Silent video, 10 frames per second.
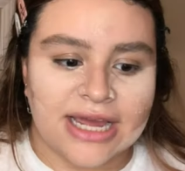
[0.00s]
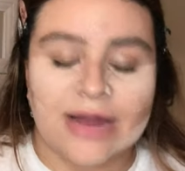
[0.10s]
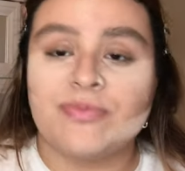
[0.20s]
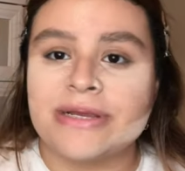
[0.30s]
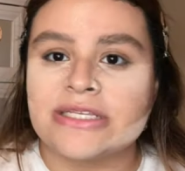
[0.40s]

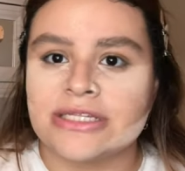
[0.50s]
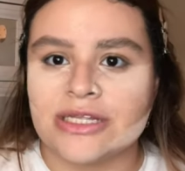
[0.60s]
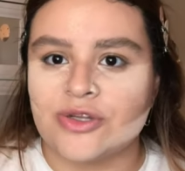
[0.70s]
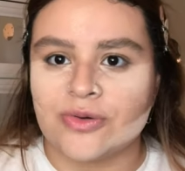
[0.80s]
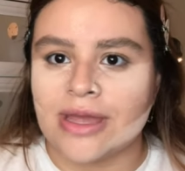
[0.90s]
I
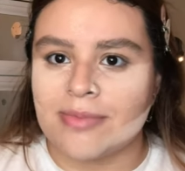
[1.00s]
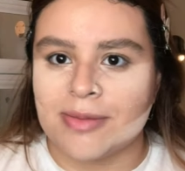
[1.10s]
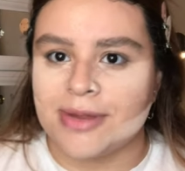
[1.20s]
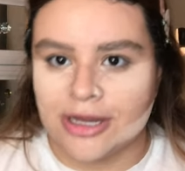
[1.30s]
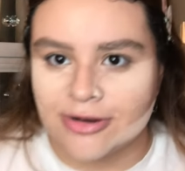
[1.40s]
basically don't get my
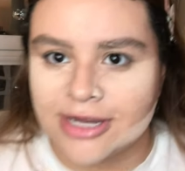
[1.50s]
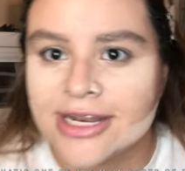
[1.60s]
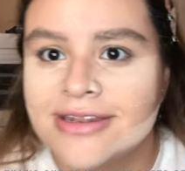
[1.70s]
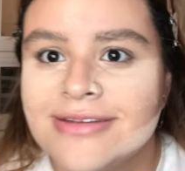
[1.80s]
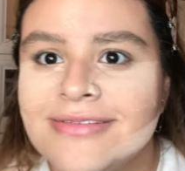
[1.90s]

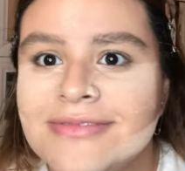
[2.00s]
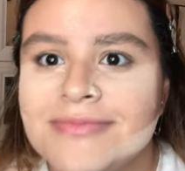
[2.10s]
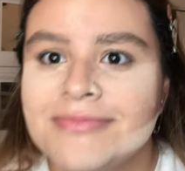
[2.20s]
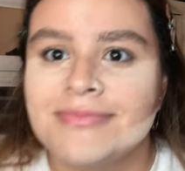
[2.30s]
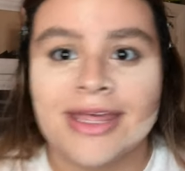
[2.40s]
period
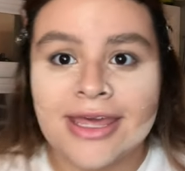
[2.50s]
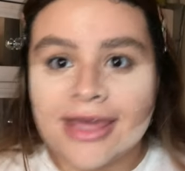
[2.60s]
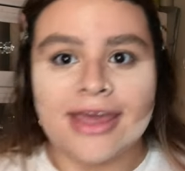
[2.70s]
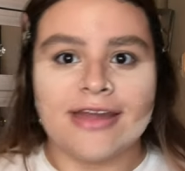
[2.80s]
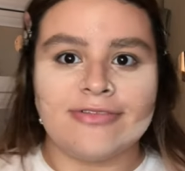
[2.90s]

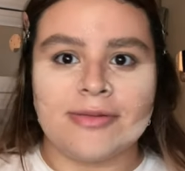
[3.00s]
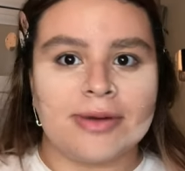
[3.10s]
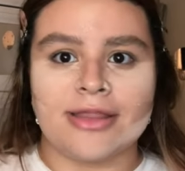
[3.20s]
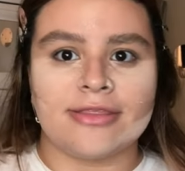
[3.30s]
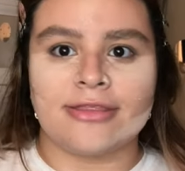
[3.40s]
every
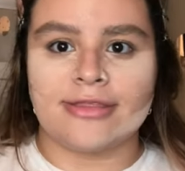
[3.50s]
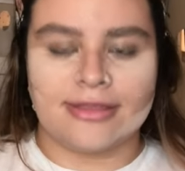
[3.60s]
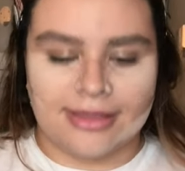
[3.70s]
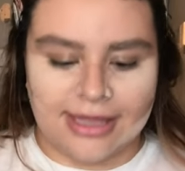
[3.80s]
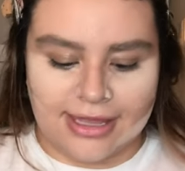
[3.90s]
month,
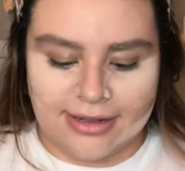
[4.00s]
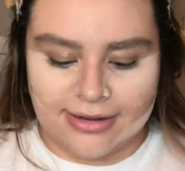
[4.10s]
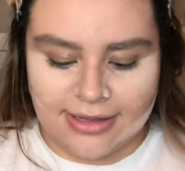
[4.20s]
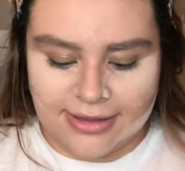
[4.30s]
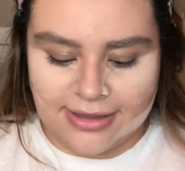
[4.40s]

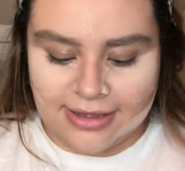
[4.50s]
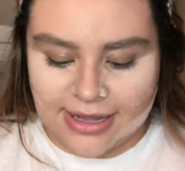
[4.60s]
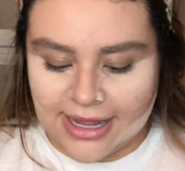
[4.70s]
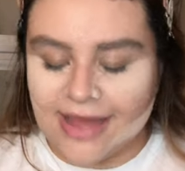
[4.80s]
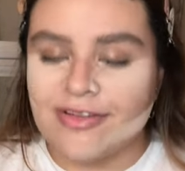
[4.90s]
and
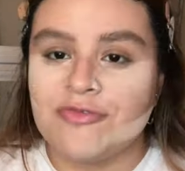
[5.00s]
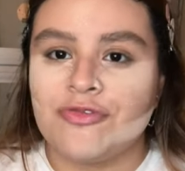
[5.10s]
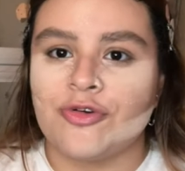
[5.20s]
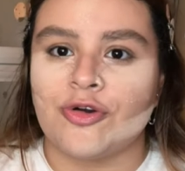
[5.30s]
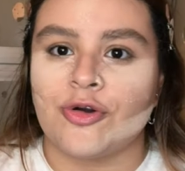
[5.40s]
I haven't
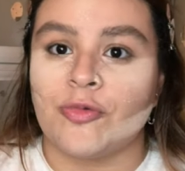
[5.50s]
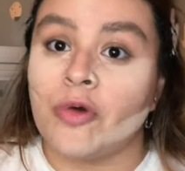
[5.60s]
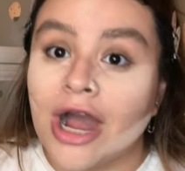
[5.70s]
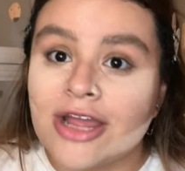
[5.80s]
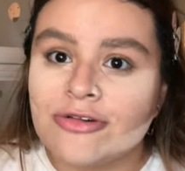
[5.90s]
for a
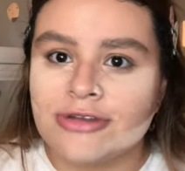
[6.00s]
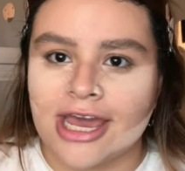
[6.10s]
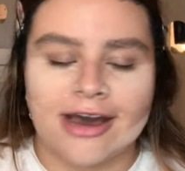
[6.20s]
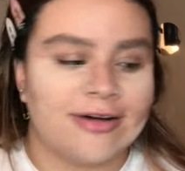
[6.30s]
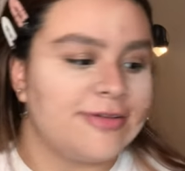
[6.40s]
while
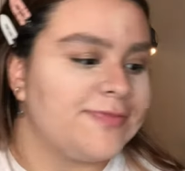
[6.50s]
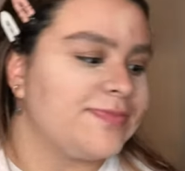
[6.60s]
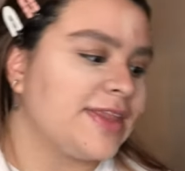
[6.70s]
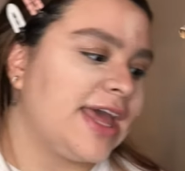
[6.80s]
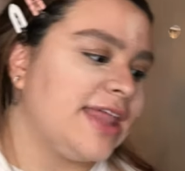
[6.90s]
now,
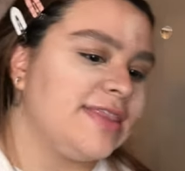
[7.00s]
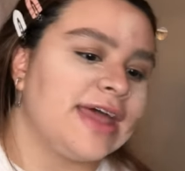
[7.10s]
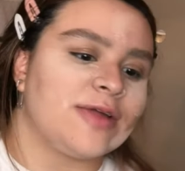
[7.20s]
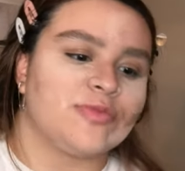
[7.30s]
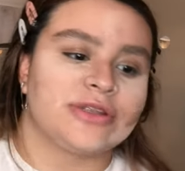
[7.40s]
and
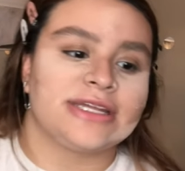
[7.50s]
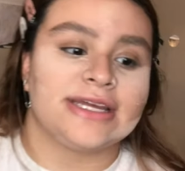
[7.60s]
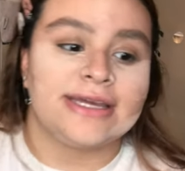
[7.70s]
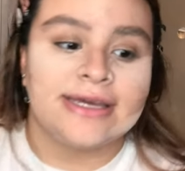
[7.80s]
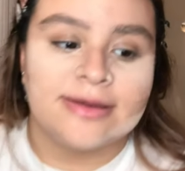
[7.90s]
that
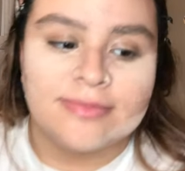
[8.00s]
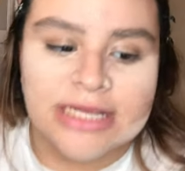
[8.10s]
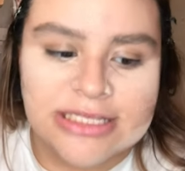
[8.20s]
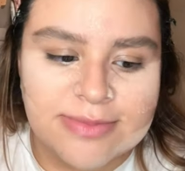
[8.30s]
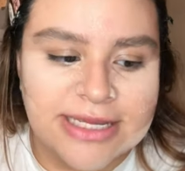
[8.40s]
really
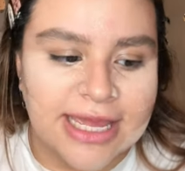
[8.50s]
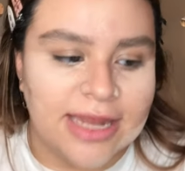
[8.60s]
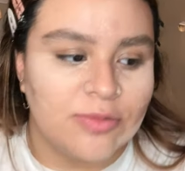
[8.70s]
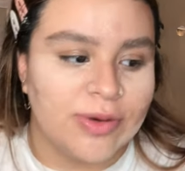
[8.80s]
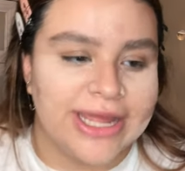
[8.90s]
makes me
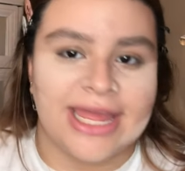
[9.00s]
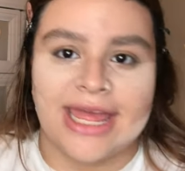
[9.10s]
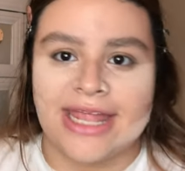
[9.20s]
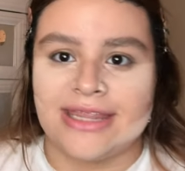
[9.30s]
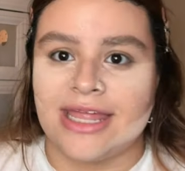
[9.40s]
gain weight
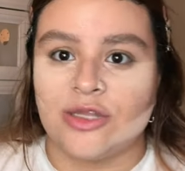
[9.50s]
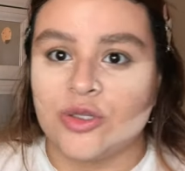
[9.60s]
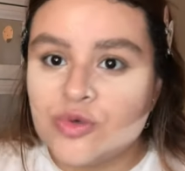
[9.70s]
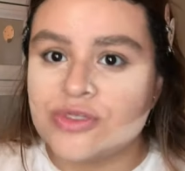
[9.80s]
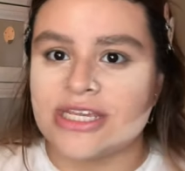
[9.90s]
and then
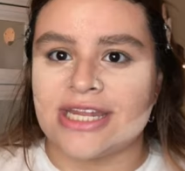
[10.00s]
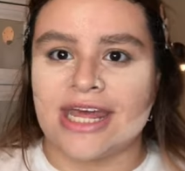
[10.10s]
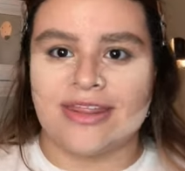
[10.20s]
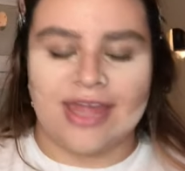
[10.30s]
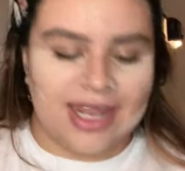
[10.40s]
lose it
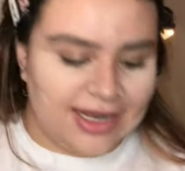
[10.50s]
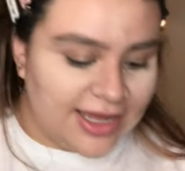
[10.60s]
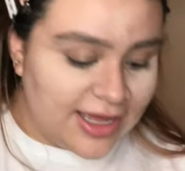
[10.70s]
and then